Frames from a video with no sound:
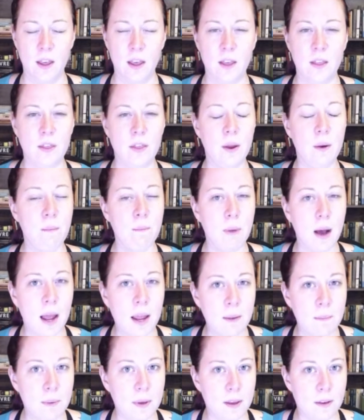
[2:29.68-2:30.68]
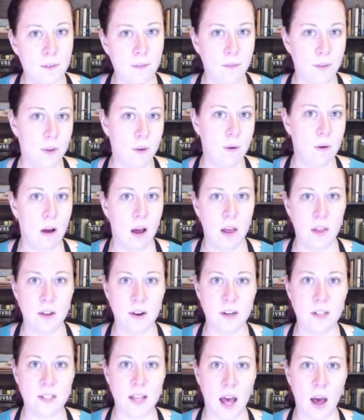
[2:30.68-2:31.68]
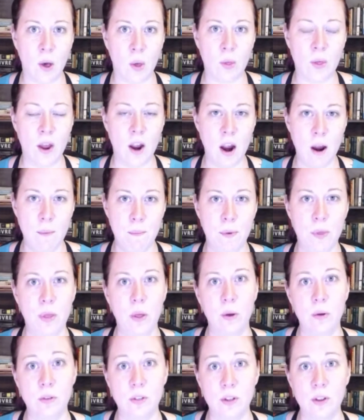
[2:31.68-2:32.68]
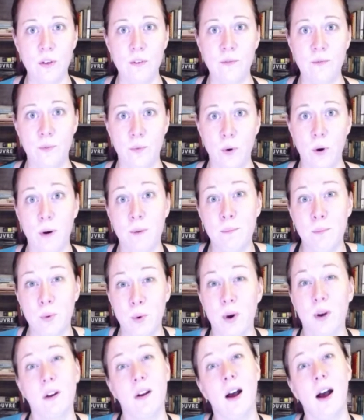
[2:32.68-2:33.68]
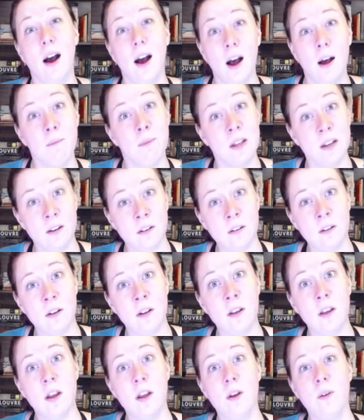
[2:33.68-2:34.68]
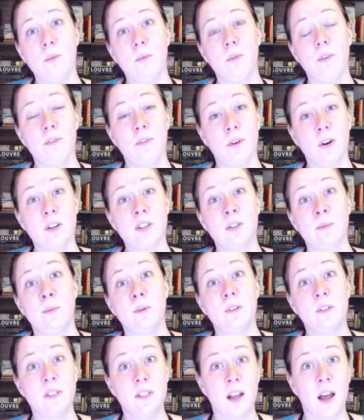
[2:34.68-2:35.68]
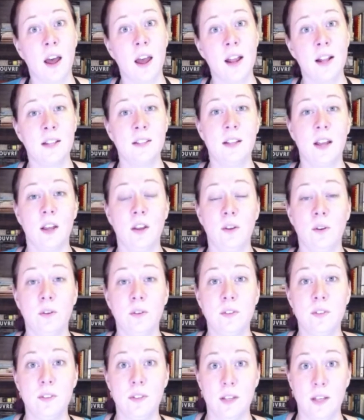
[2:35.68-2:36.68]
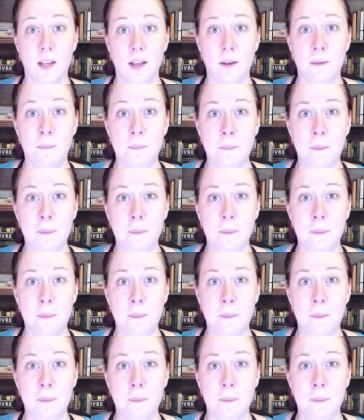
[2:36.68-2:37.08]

There might be a few others out there, but those are the 4 more common reversible signs that you'll see.